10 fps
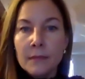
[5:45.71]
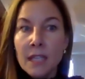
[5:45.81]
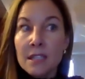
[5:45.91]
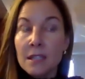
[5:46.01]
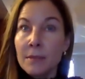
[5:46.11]

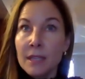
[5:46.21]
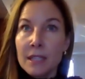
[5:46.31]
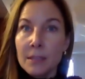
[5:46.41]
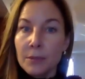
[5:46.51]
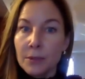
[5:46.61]
It's an okay.
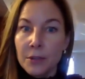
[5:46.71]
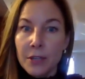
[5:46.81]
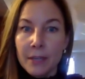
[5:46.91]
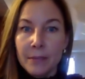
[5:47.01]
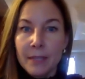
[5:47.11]
amazing program.
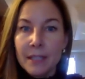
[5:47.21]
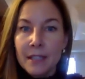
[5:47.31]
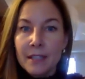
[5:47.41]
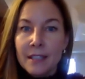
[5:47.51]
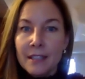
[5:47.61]

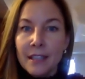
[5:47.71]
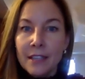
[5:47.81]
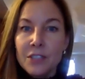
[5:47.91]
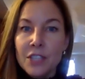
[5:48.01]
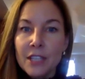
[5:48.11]
Life changing uh,